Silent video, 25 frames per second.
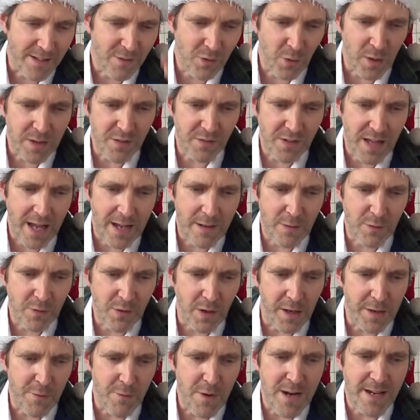So I sat
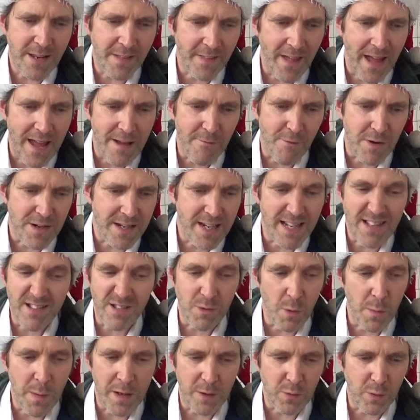outside reading that every day,
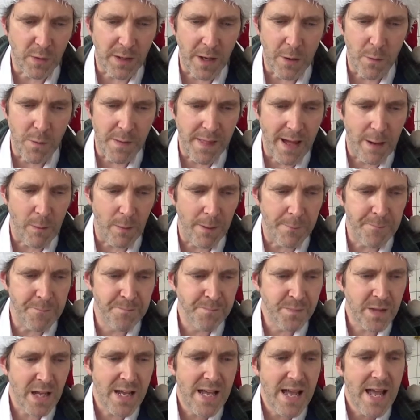so we might as well go with that one.
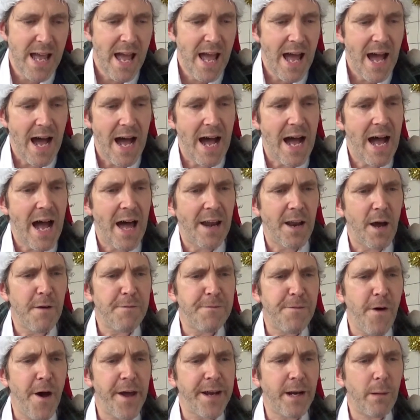And our
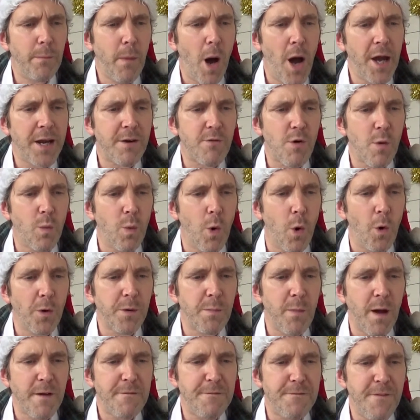final minor
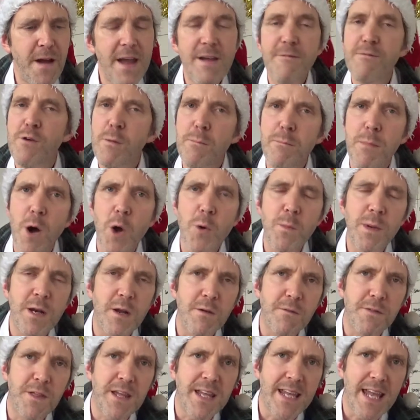award, my favourite moment
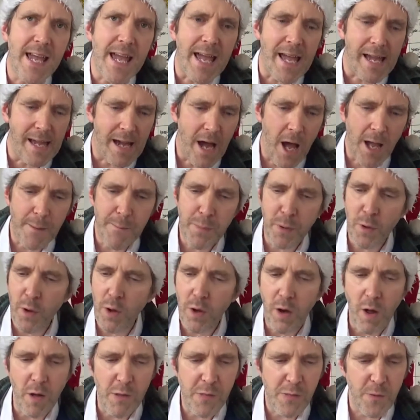of the year. I put
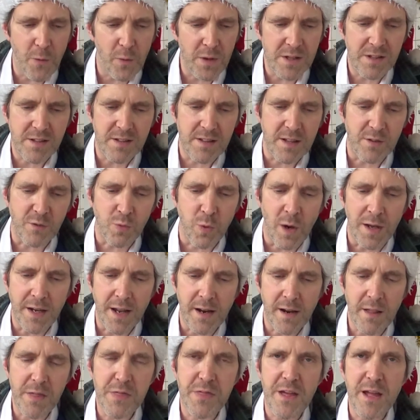a lot of thought into this one,
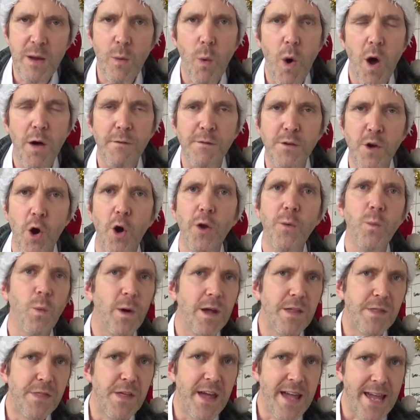and I think what I've gone
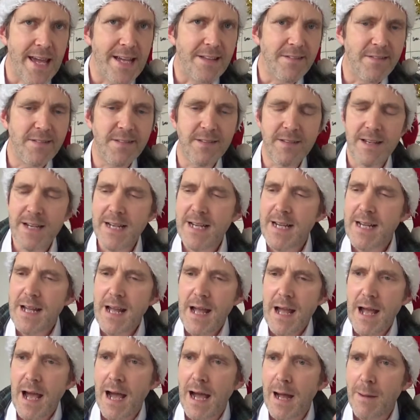with is
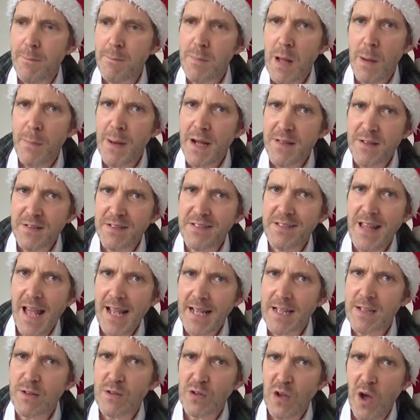about the
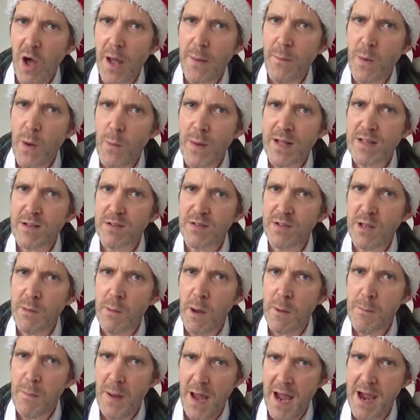second time we went to see
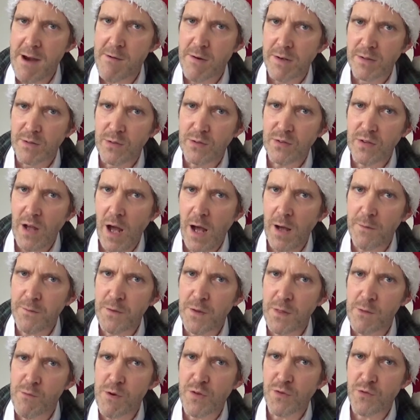my parents
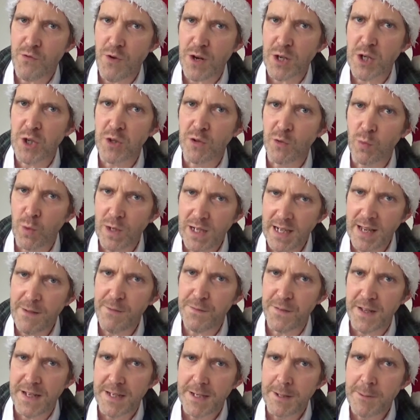after the restrictions were
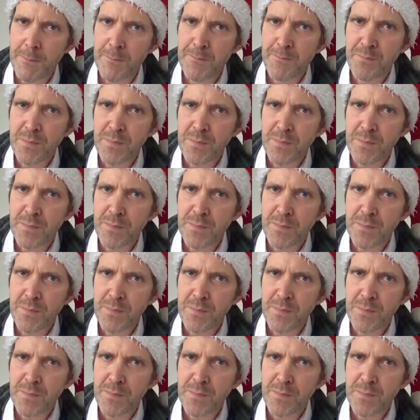lifted.